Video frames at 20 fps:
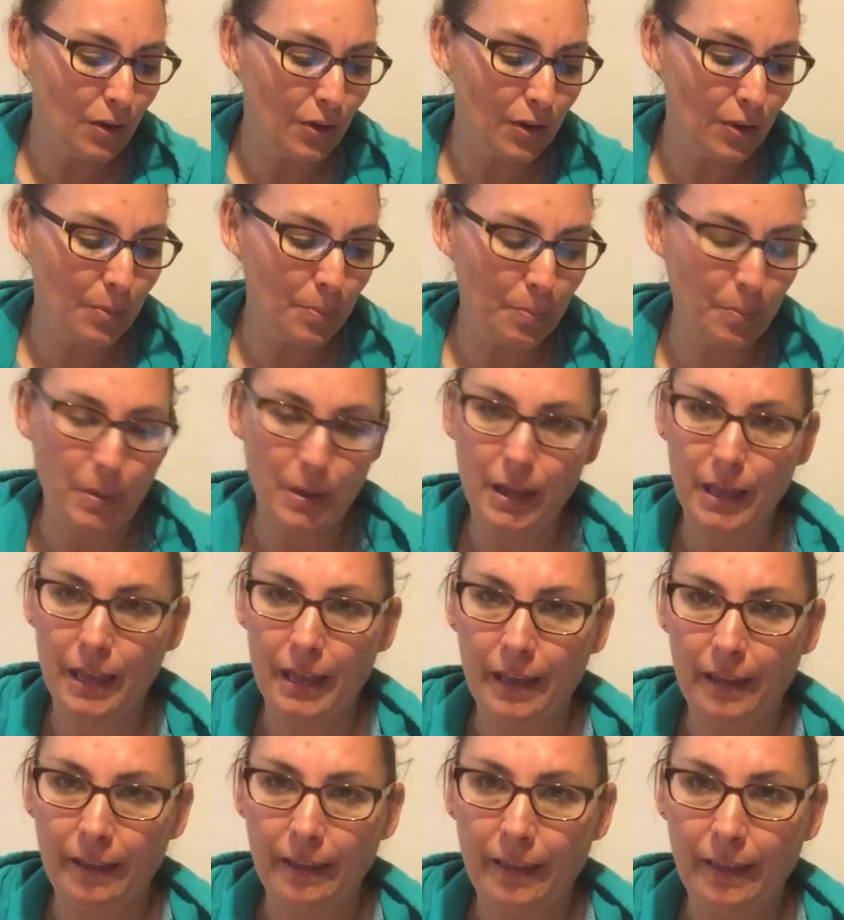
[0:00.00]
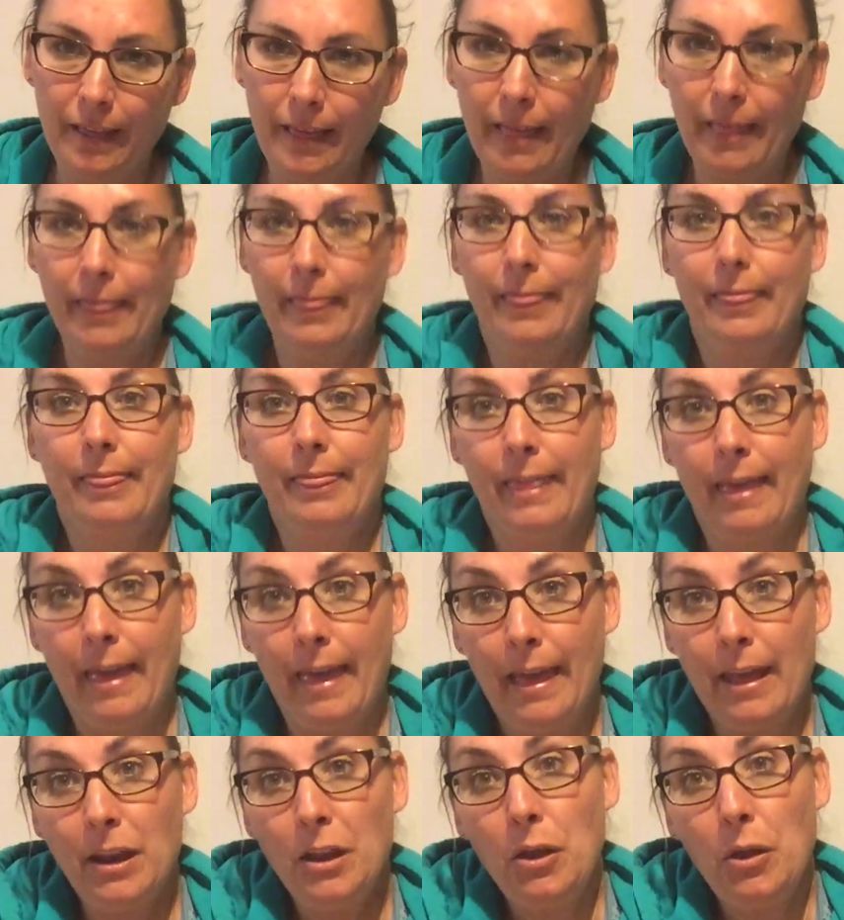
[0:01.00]
couldn't be,
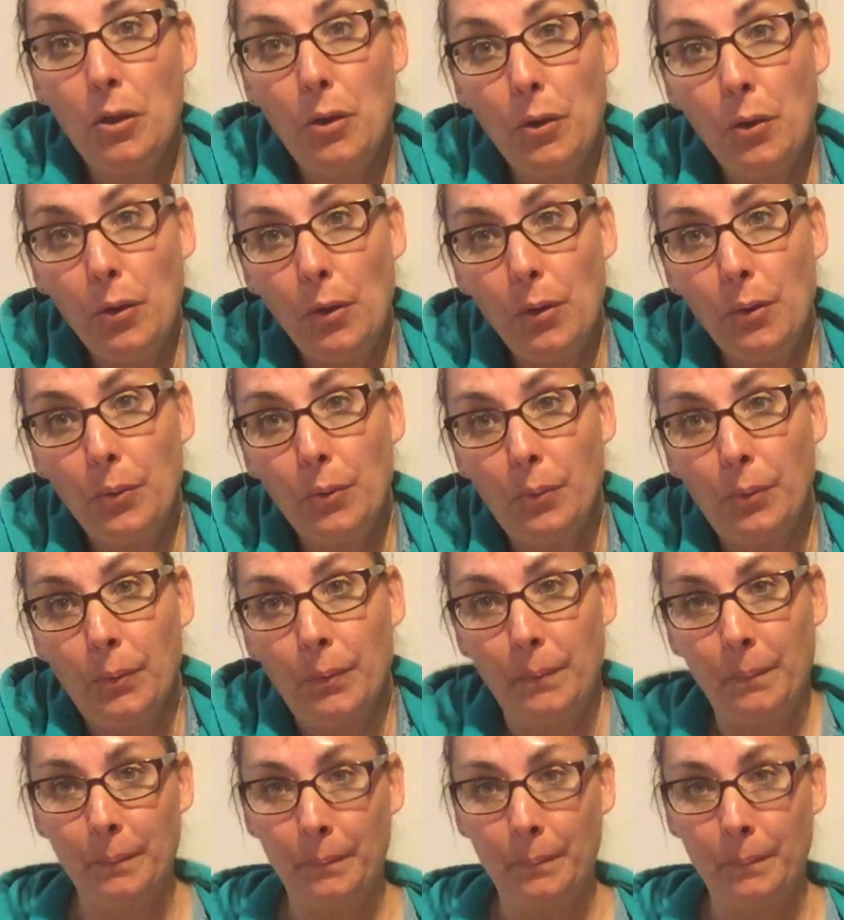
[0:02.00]
then who?